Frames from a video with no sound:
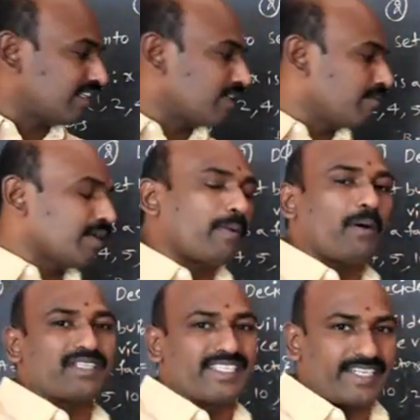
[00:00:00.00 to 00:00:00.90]
nothing but
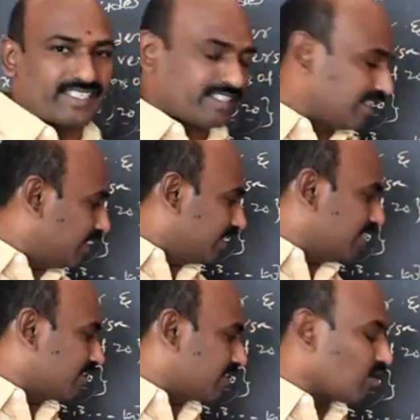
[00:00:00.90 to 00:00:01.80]
power set.
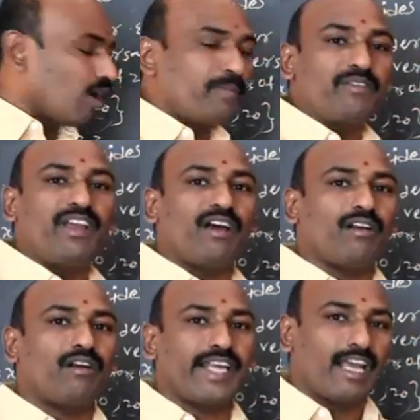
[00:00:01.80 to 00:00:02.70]
This is topic we are
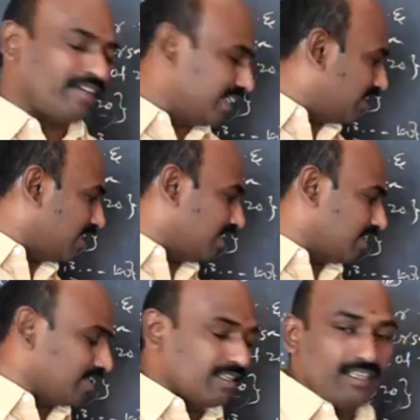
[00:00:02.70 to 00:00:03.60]
not having in
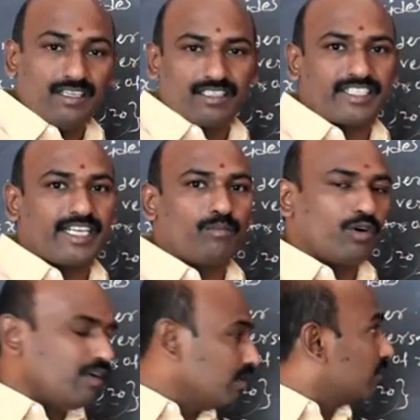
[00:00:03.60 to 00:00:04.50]
the state board.